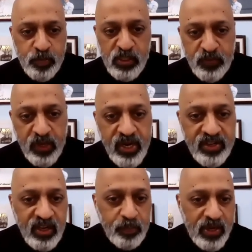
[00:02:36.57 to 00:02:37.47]
specific
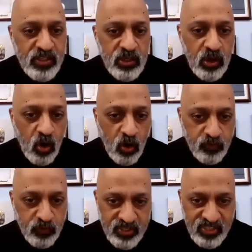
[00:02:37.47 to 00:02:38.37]
heat capacity
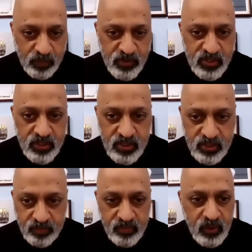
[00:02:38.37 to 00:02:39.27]
of a substance